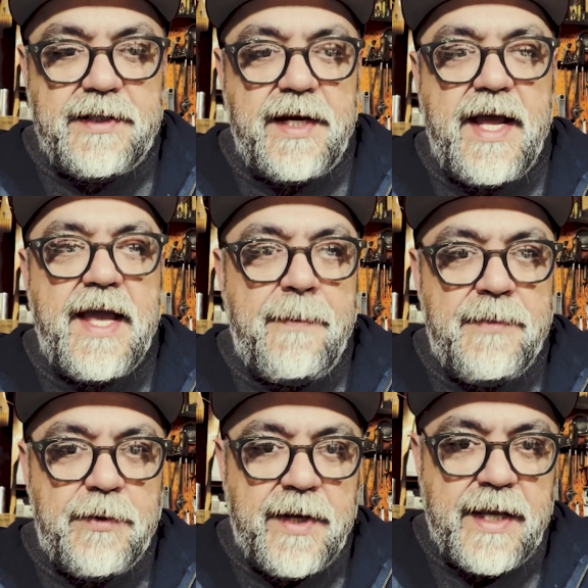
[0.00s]
today I'm
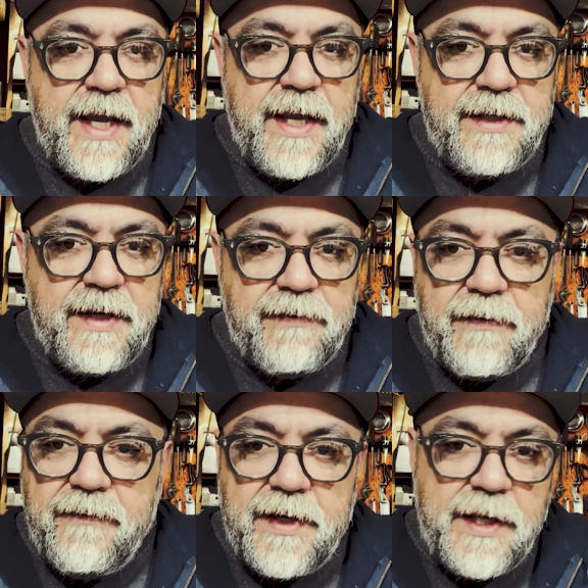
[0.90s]
doing a
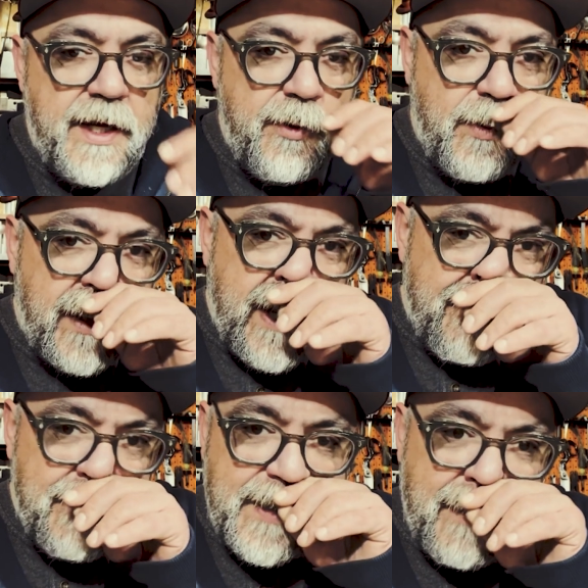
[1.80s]
different video where
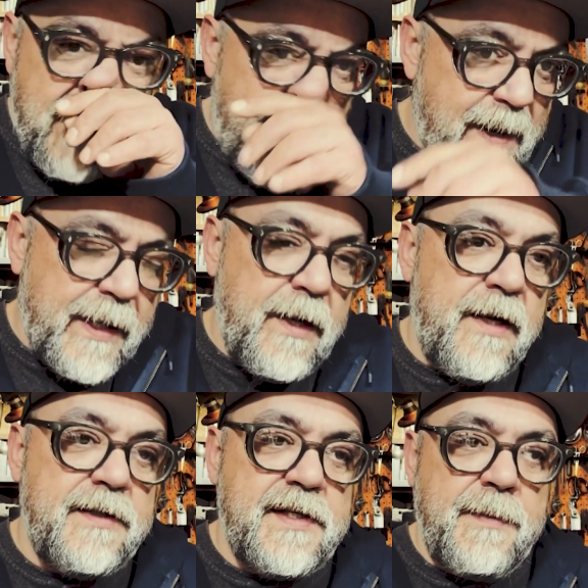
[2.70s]
I'm
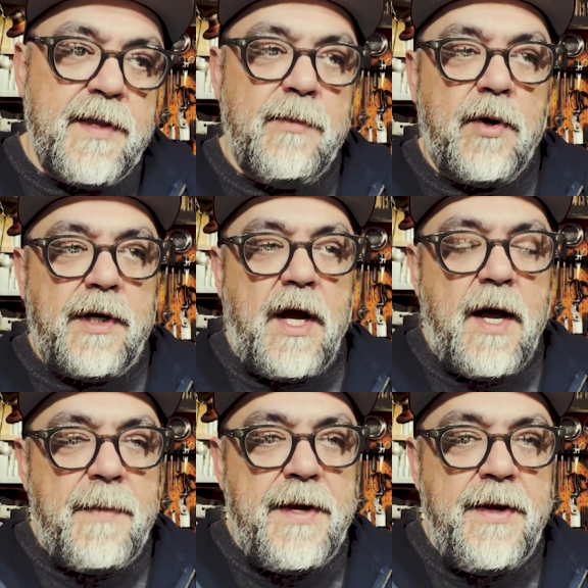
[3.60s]
comparing some of the more
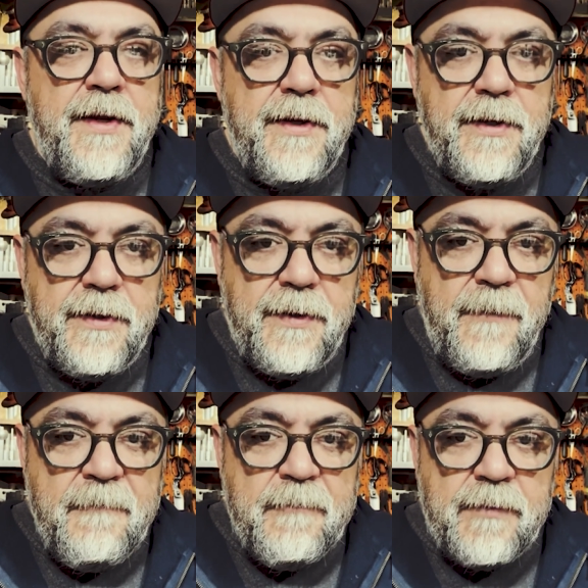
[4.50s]
common
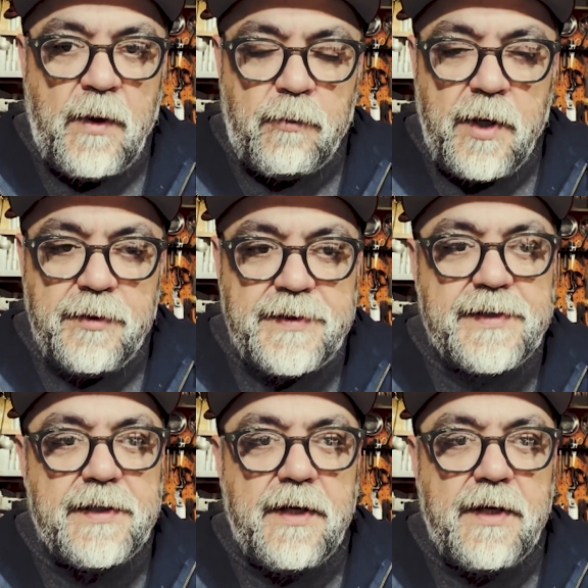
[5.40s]
rust